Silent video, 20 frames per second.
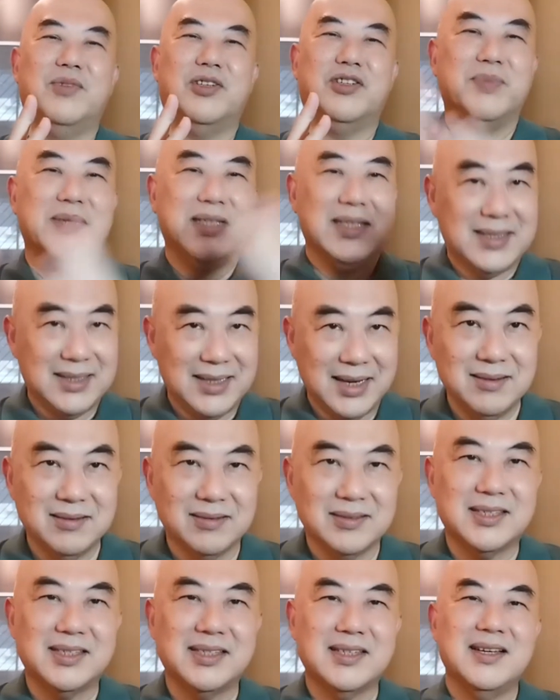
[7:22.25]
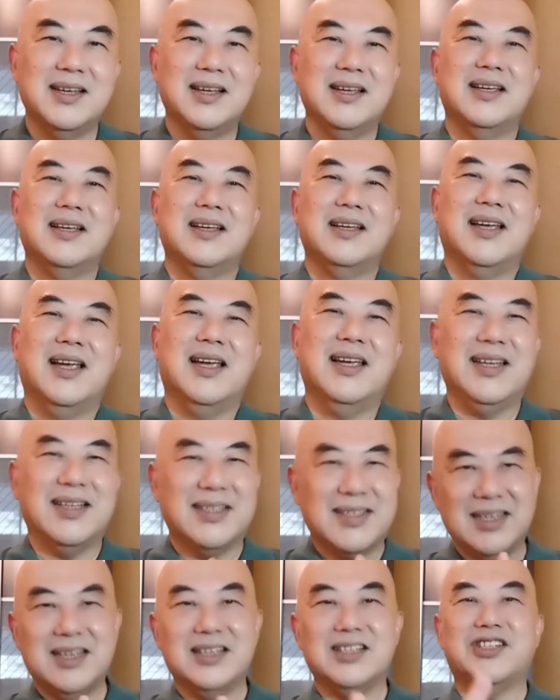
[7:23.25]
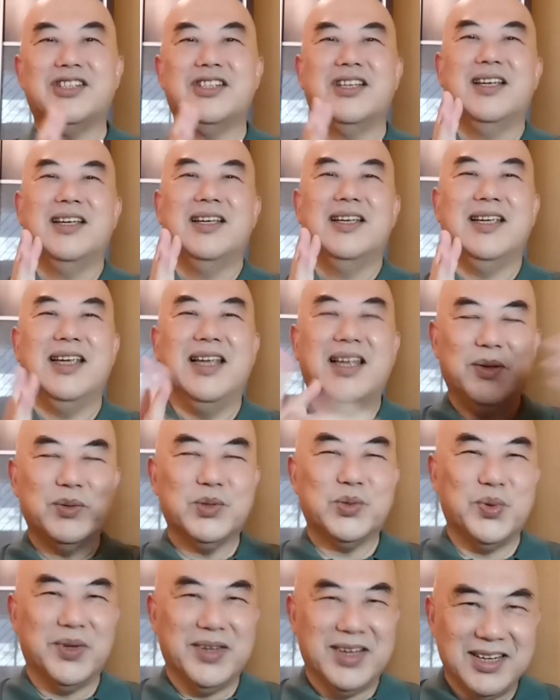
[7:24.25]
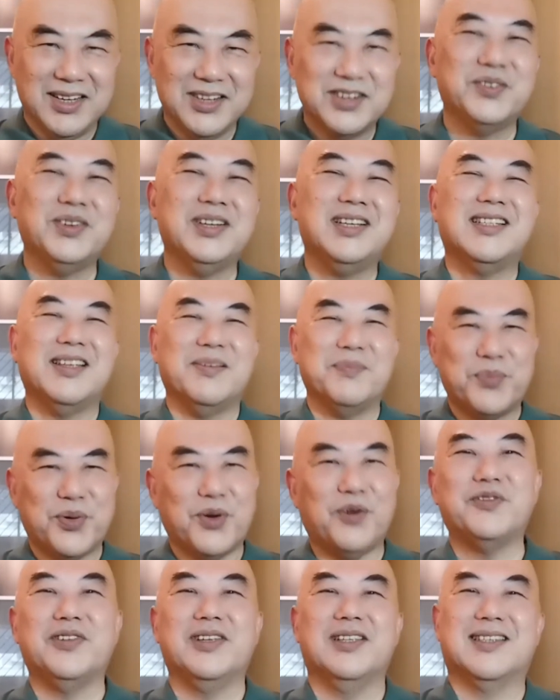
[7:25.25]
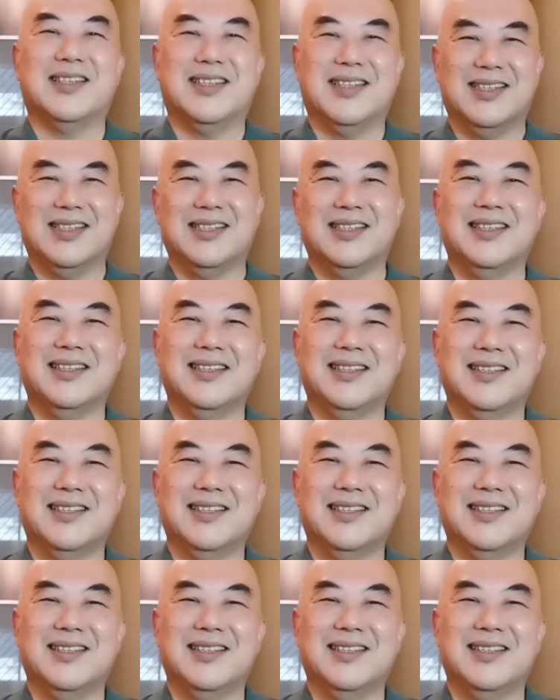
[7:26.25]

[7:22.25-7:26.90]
Which means sales, and as such, it helps with increase in profits.